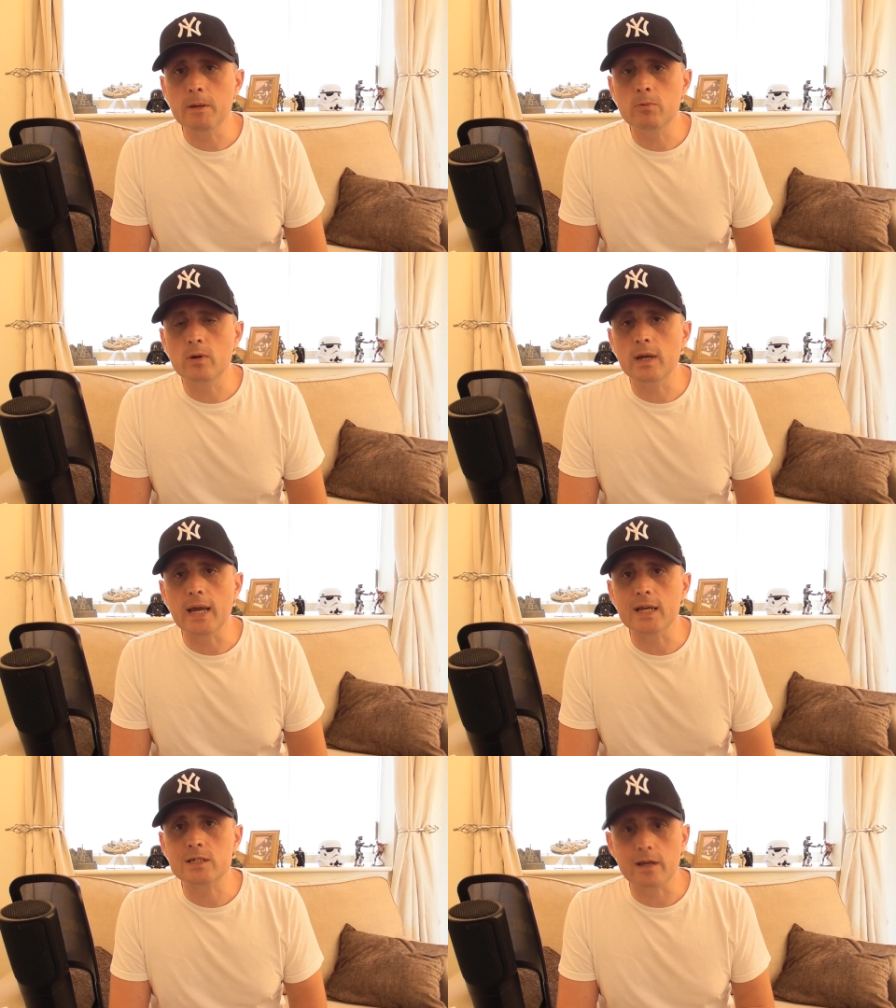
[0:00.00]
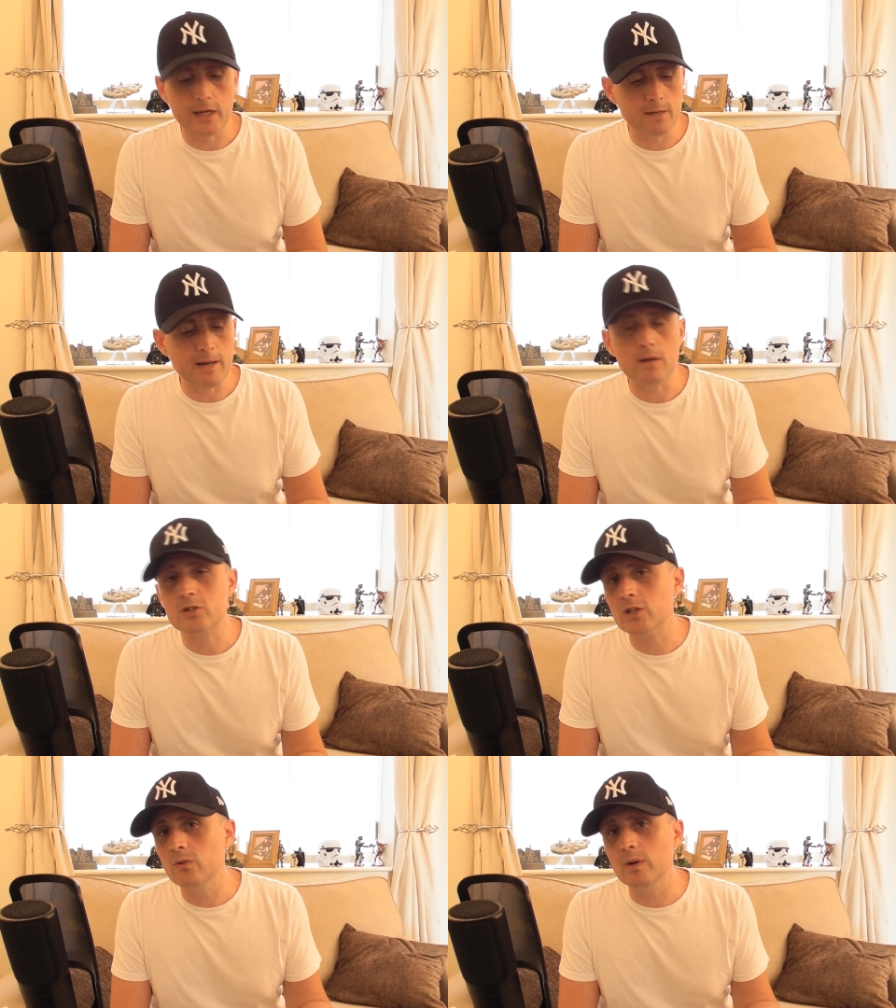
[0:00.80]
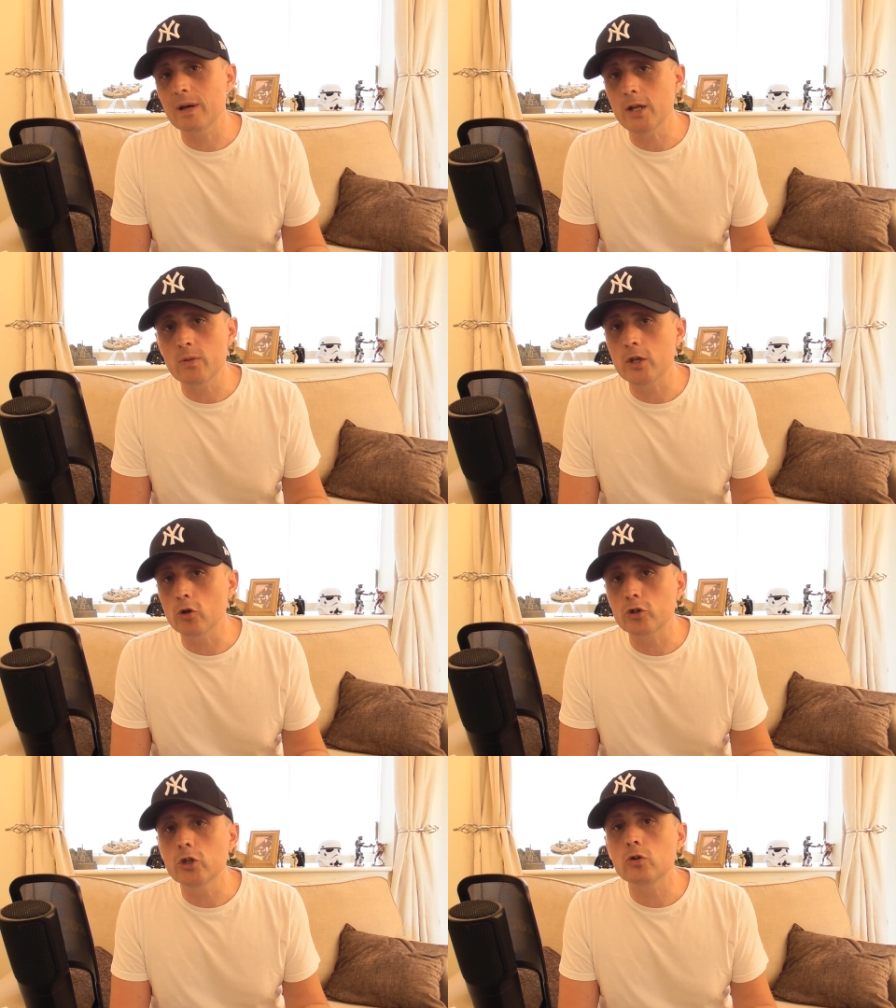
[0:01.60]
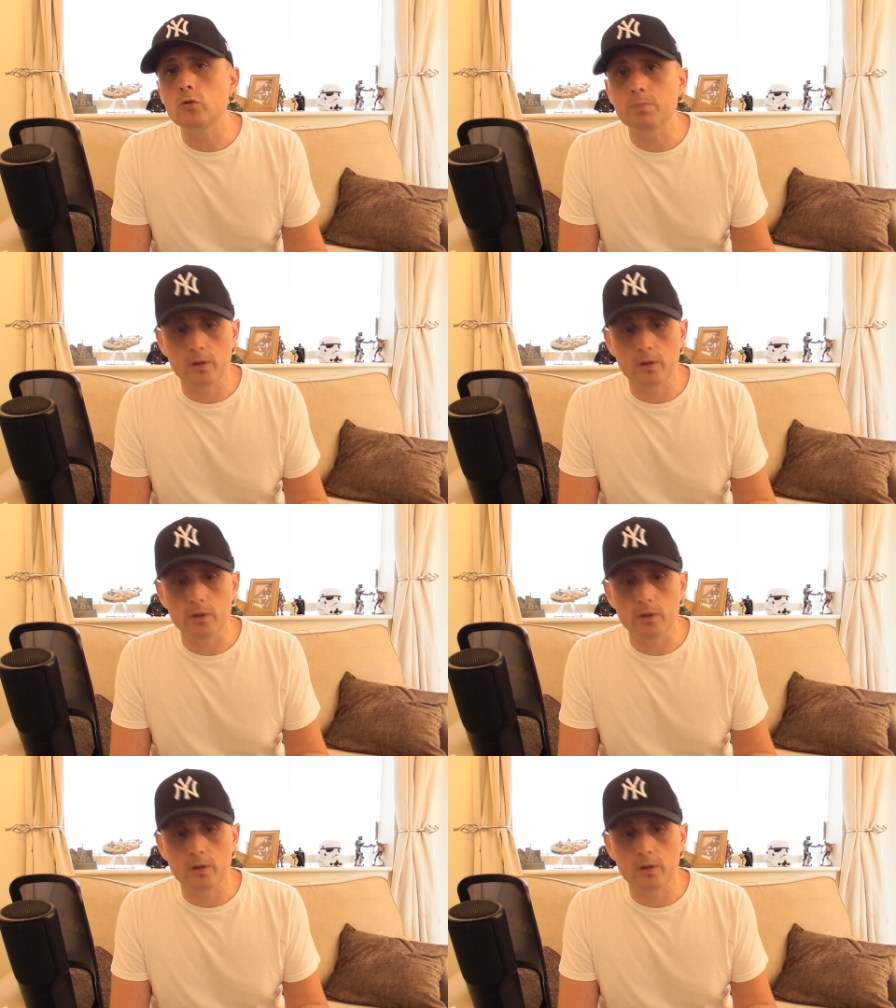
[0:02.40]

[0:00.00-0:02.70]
that people could get excited about. So I know they're not new,